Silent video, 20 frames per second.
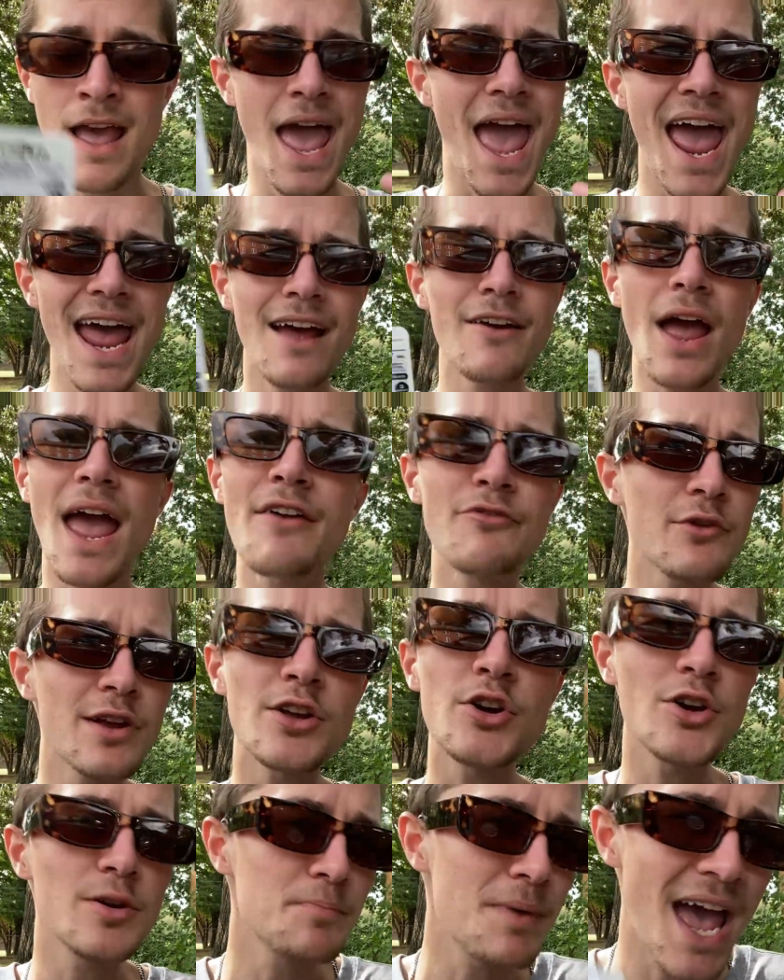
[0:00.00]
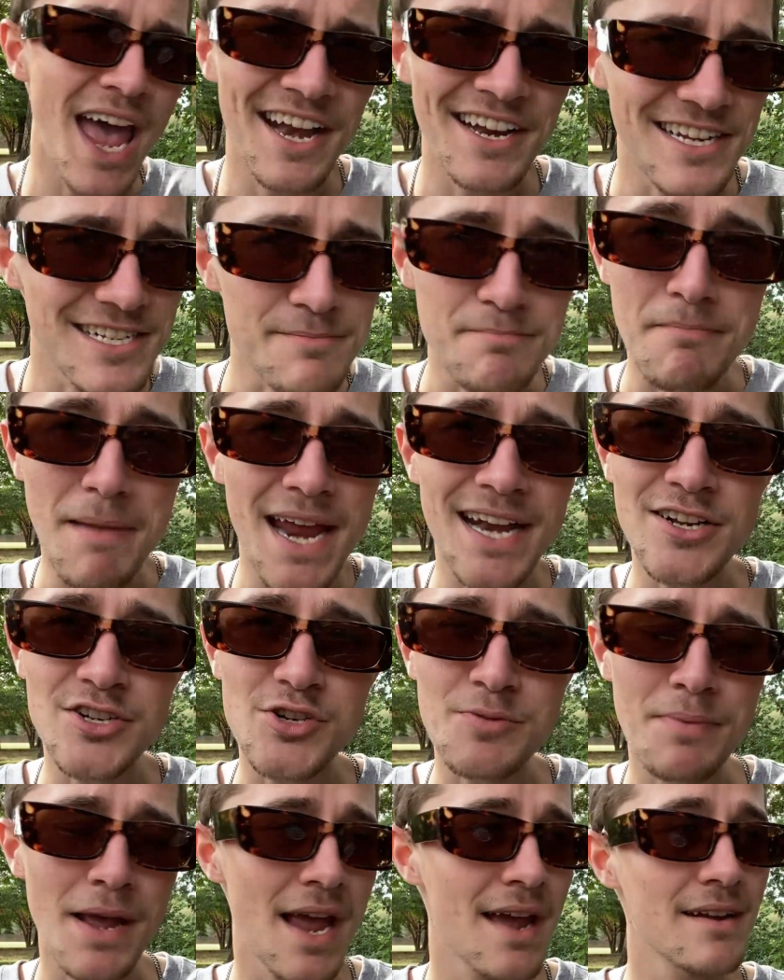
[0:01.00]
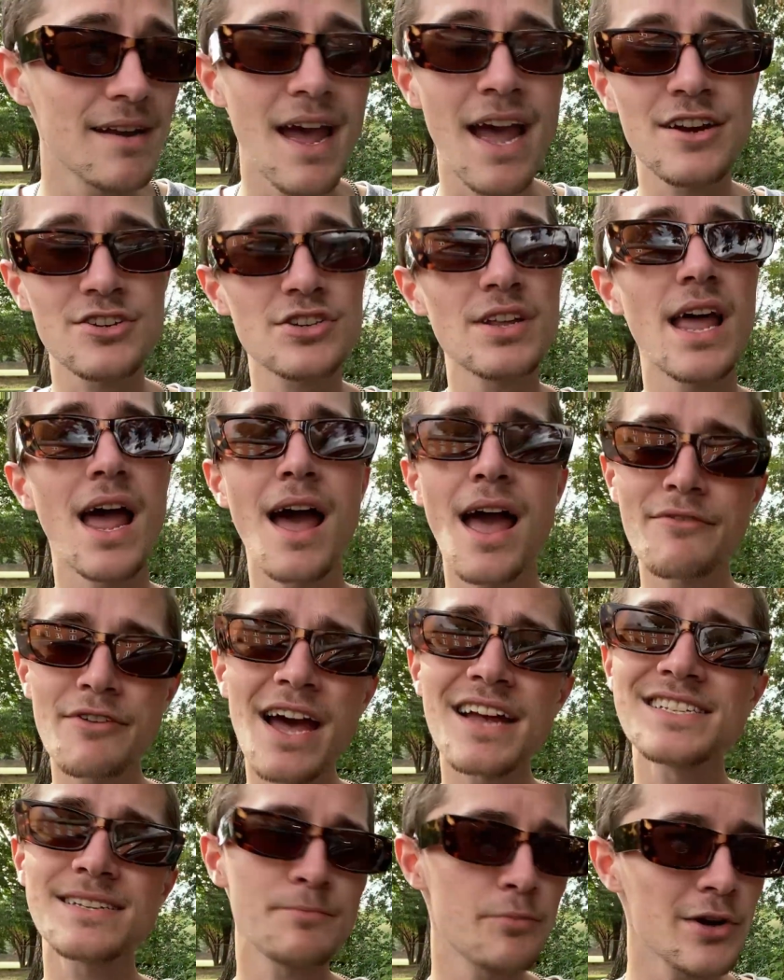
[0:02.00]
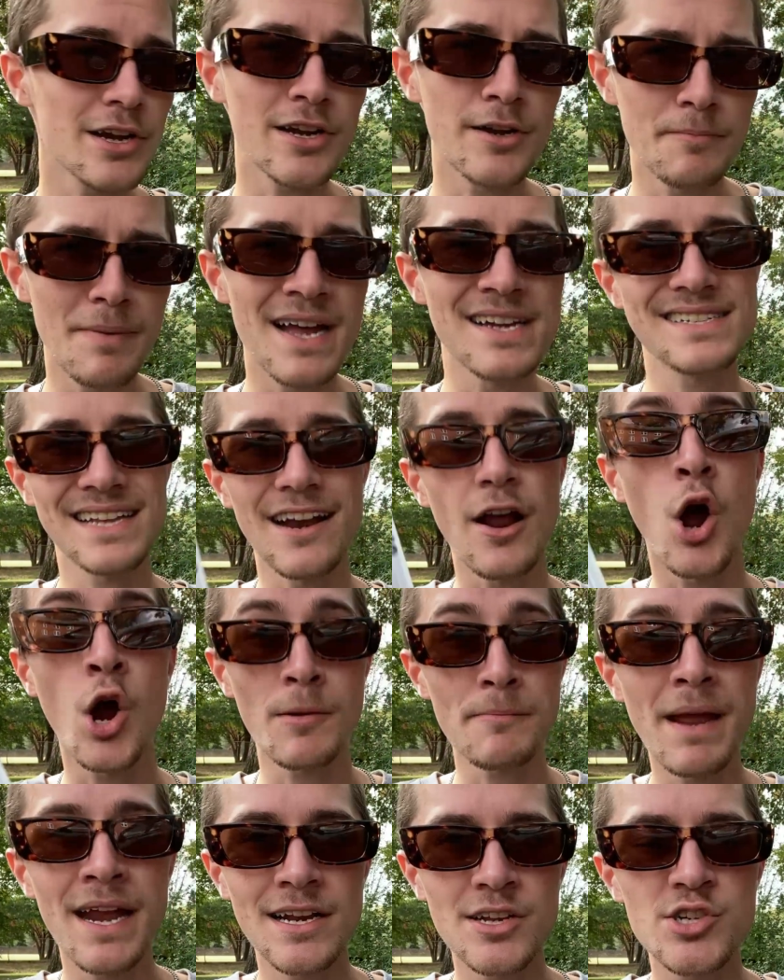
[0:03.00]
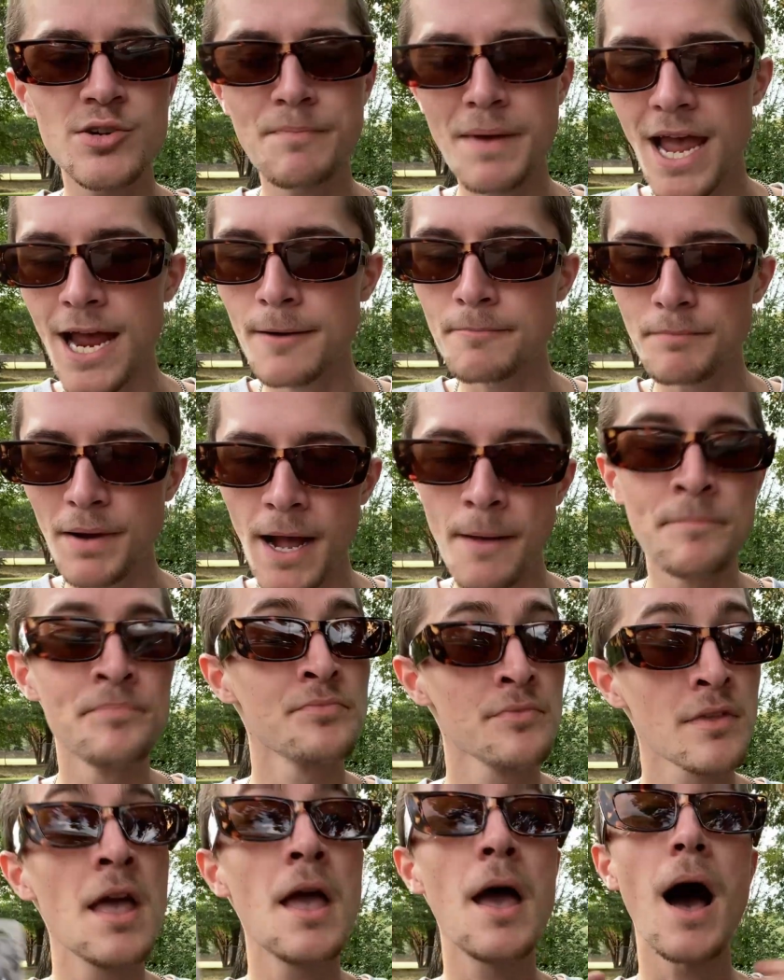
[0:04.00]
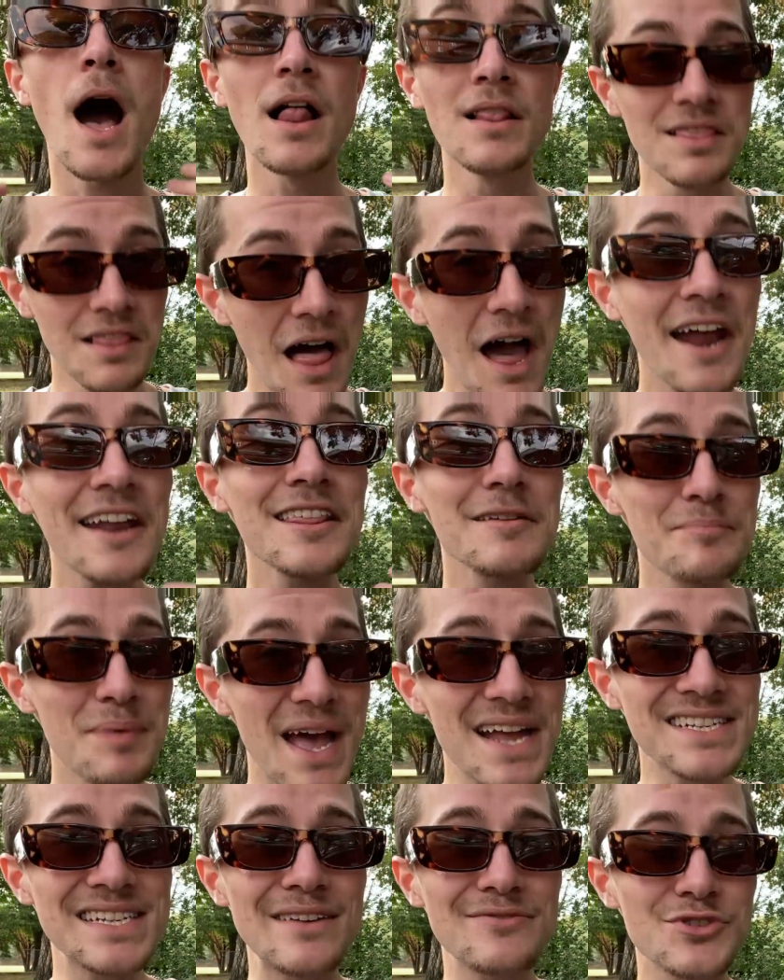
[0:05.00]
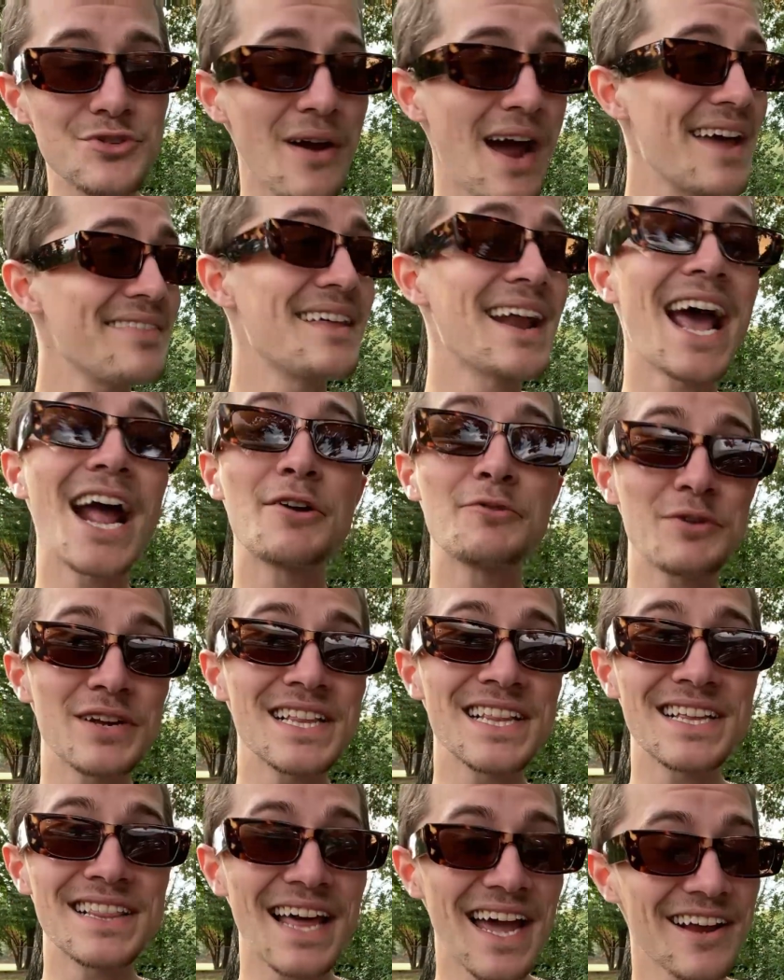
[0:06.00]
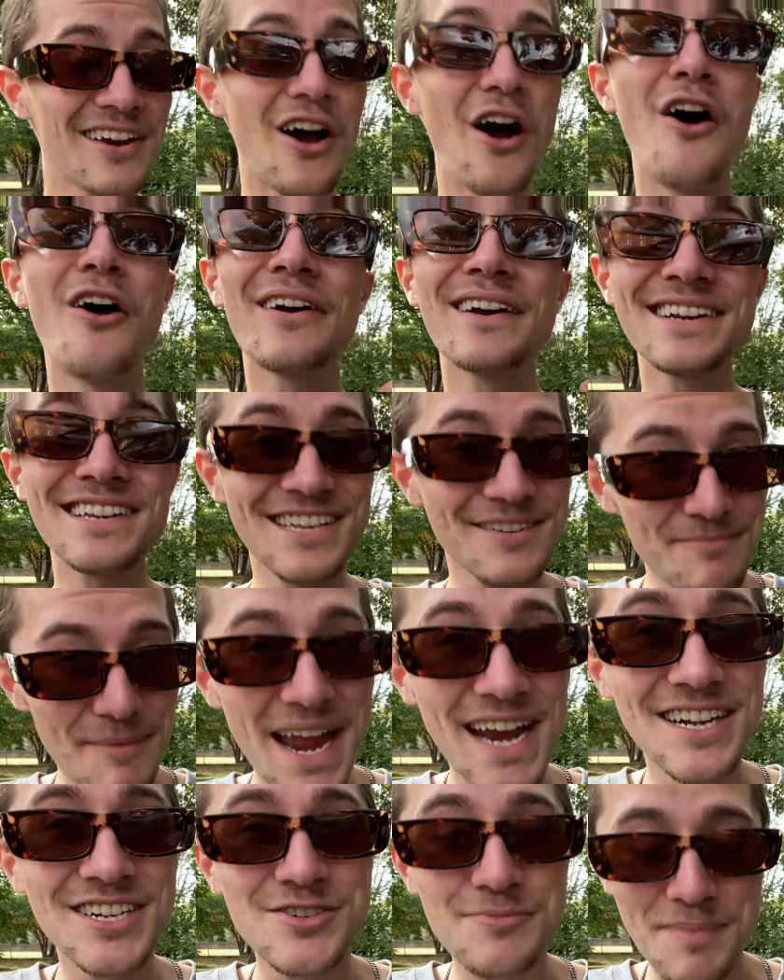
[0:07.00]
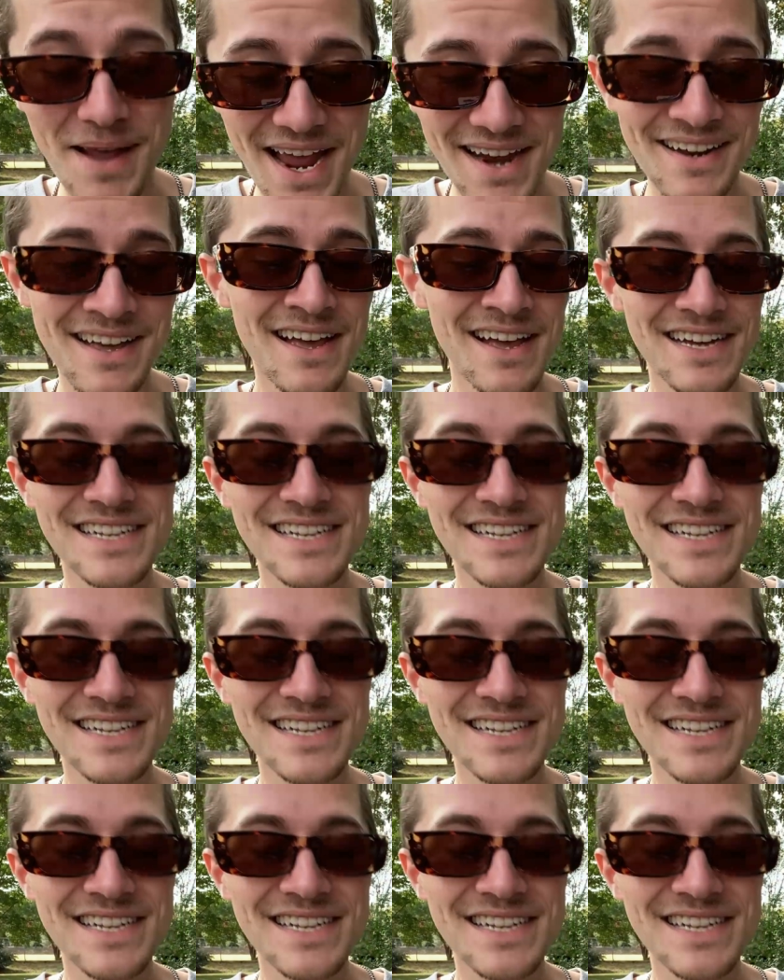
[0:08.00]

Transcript: Every good pen is made in Japan. Actually, I've had some pretty good pens that aren't made in Japan, but a lot of the pens I've tried that I really like are indeed made in Japan.